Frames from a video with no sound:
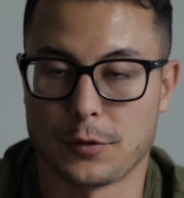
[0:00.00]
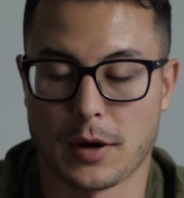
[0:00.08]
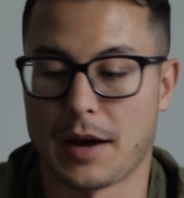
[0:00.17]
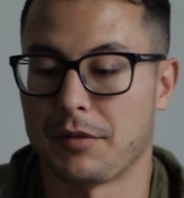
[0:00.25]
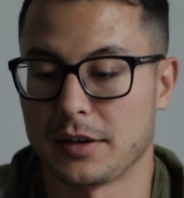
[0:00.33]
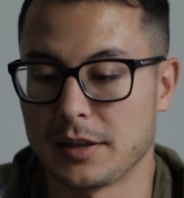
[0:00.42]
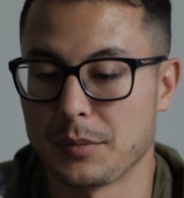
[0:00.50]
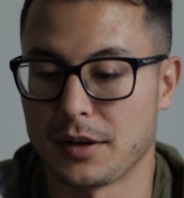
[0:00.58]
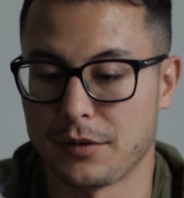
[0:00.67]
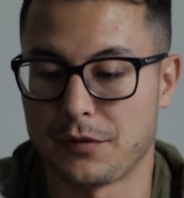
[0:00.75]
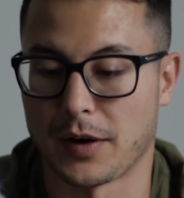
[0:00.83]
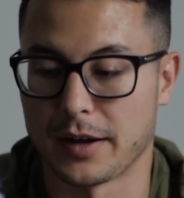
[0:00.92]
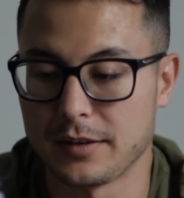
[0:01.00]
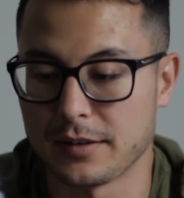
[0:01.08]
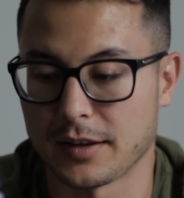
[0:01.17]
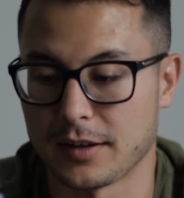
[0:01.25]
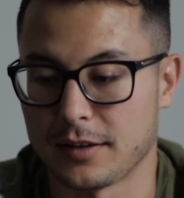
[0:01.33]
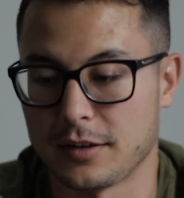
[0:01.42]
don't have unlimited funds,
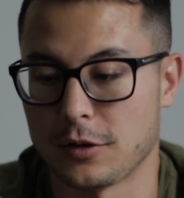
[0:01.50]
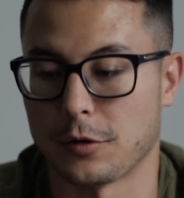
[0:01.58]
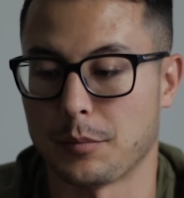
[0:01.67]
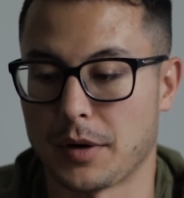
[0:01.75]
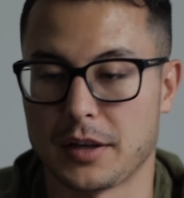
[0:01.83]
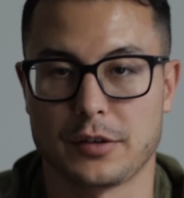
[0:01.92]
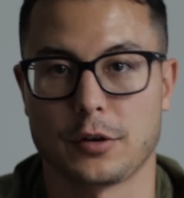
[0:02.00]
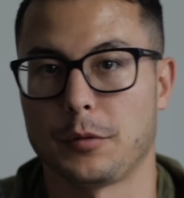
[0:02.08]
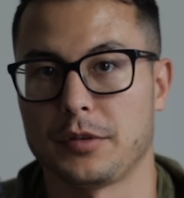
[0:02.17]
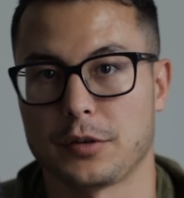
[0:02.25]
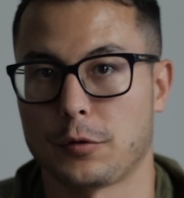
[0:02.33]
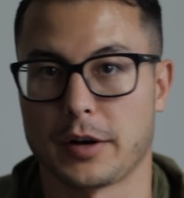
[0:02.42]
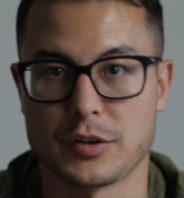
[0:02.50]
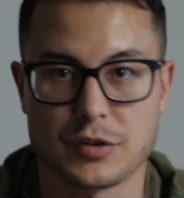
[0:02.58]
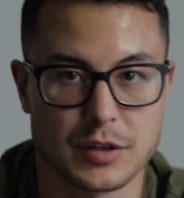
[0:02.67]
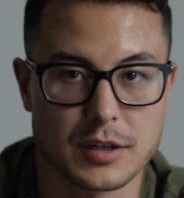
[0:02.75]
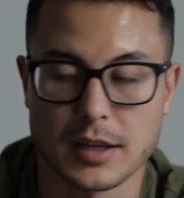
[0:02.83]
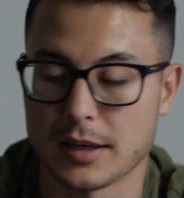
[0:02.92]
and you know, money's always a
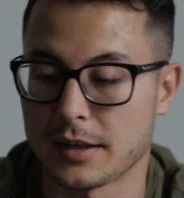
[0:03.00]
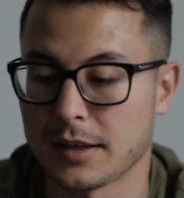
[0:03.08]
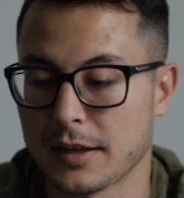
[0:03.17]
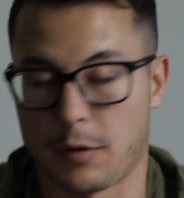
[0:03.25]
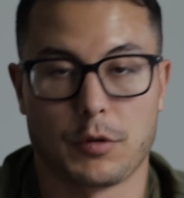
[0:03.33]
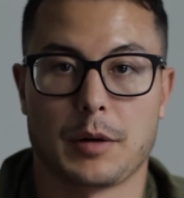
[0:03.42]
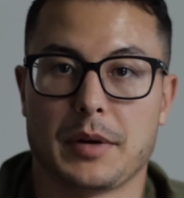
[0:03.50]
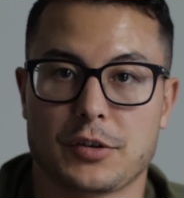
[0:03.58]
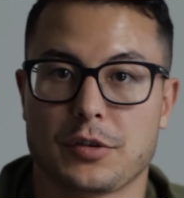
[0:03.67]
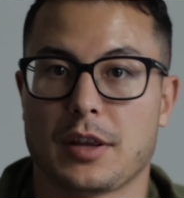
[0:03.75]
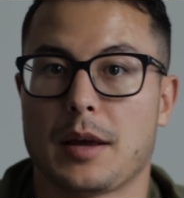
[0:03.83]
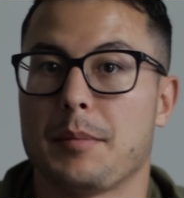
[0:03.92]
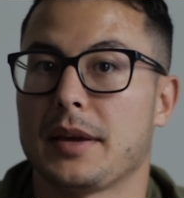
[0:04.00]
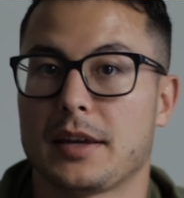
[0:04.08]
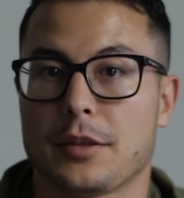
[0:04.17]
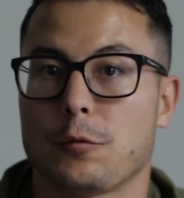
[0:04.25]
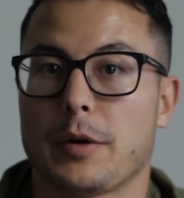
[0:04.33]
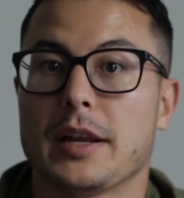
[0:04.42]
question, and I want to make sure that I'm
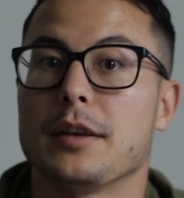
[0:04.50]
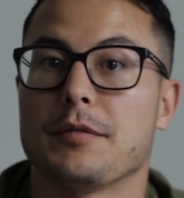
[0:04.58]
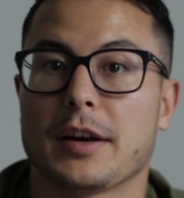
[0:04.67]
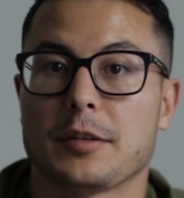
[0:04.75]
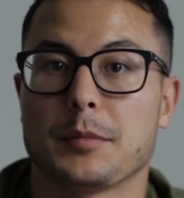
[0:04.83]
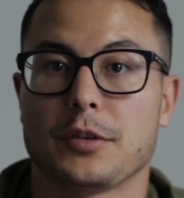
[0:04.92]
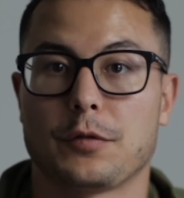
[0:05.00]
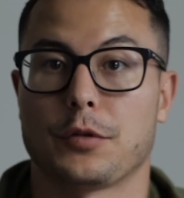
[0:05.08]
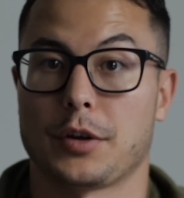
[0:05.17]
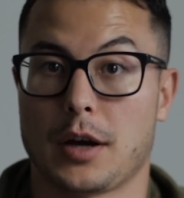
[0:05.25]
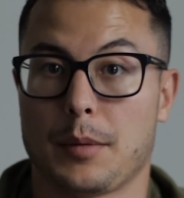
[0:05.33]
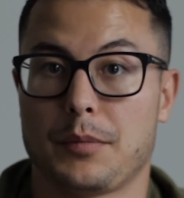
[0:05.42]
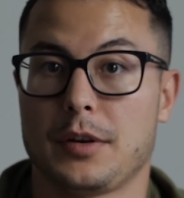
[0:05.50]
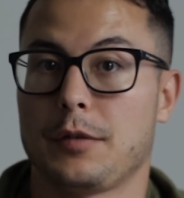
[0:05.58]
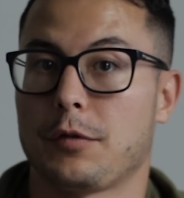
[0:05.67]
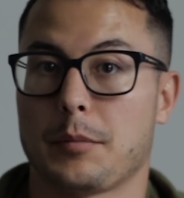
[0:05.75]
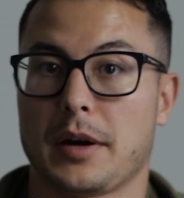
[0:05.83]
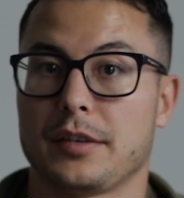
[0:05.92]
making the right investments for the company,
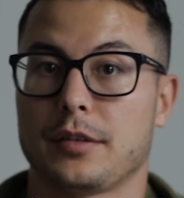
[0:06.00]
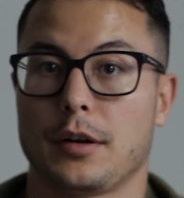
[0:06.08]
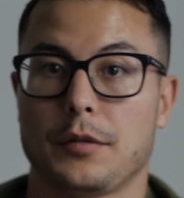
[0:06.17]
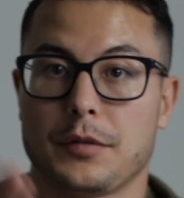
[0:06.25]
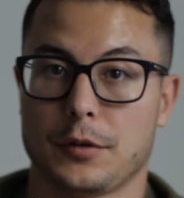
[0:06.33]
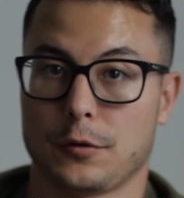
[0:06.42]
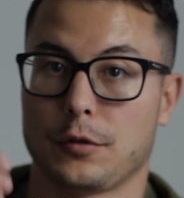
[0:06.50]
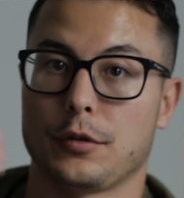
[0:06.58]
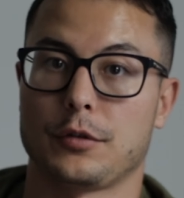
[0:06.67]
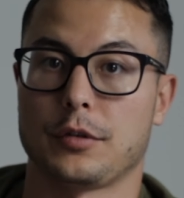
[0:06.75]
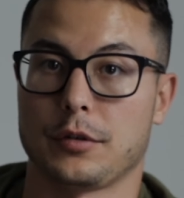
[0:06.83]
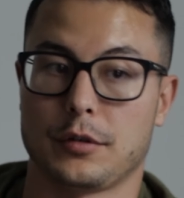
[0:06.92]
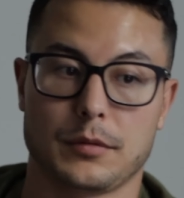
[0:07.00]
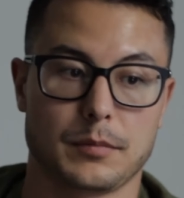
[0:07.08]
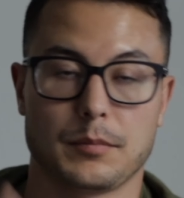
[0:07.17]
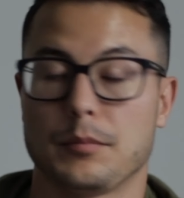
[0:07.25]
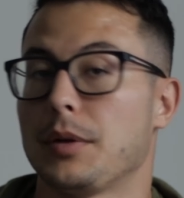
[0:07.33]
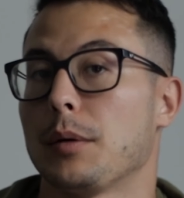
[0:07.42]
for myself, in order to
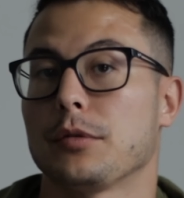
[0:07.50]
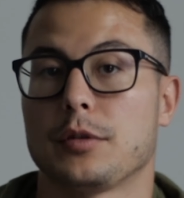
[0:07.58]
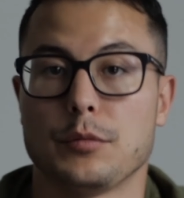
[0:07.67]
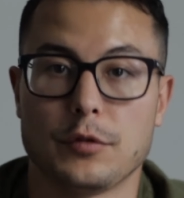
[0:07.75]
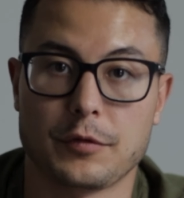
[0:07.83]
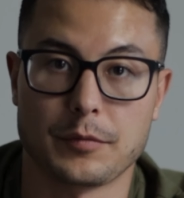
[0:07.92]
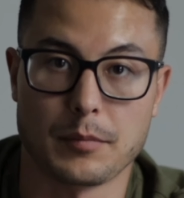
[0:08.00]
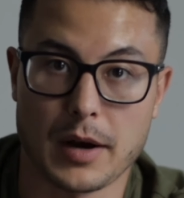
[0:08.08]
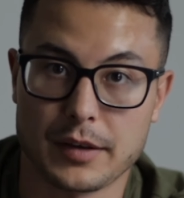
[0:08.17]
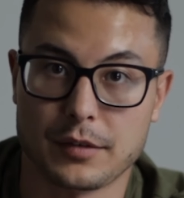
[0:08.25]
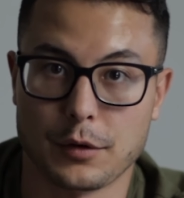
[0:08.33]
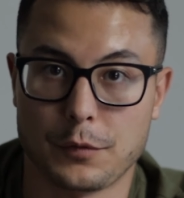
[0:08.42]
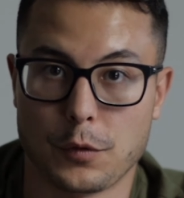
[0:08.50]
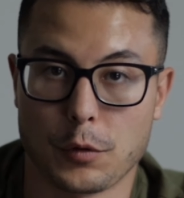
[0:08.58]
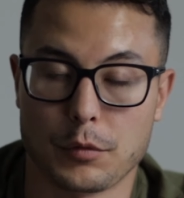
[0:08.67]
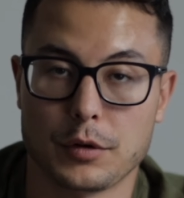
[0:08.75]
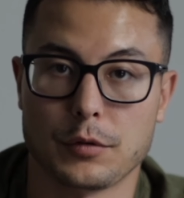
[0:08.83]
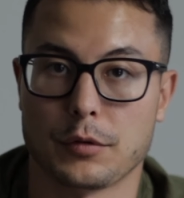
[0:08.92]
be able to move myself
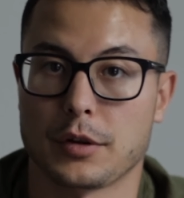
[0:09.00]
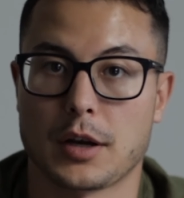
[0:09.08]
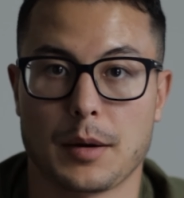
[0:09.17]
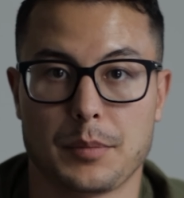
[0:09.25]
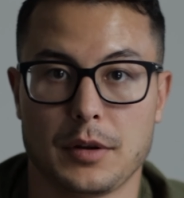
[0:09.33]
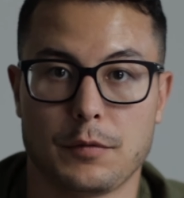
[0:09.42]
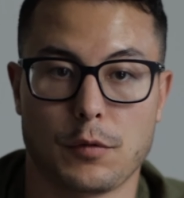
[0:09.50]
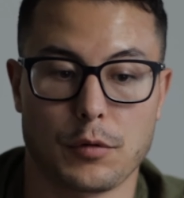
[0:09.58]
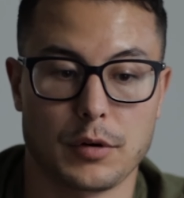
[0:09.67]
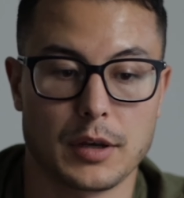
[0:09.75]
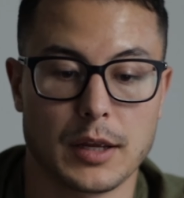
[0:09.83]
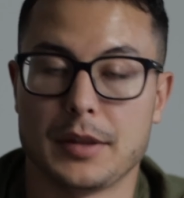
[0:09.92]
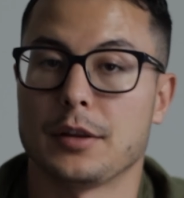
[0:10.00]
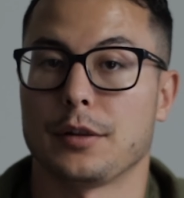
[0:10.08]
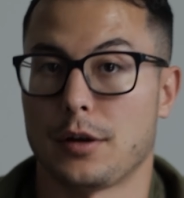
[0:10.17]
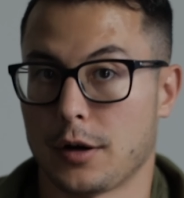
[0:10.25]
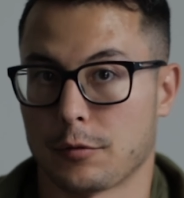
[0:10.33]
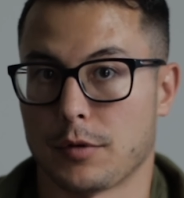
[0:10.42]
forward or the company forward in the
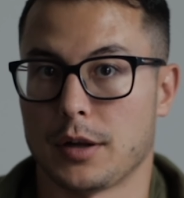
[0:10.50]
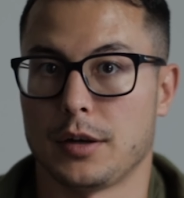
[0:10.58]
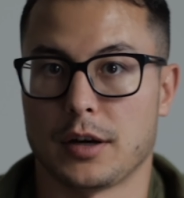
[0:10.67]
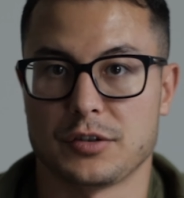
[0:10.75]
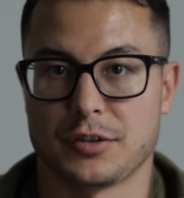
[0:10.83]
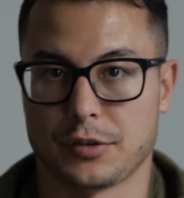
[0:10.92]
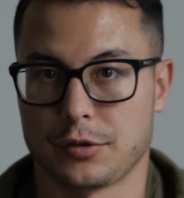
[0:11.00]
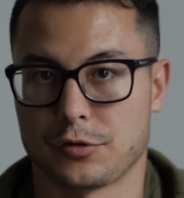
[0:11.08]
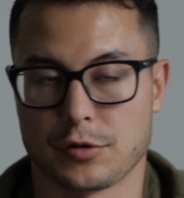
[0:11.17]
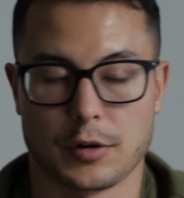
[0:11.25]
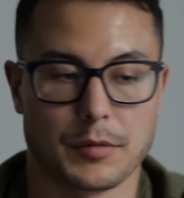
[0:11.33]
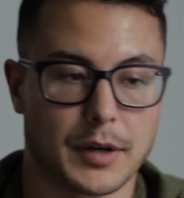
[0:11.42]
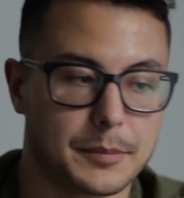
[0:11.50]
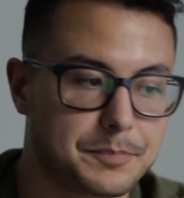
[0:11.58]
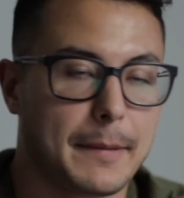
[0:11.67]
long run, not just the short run.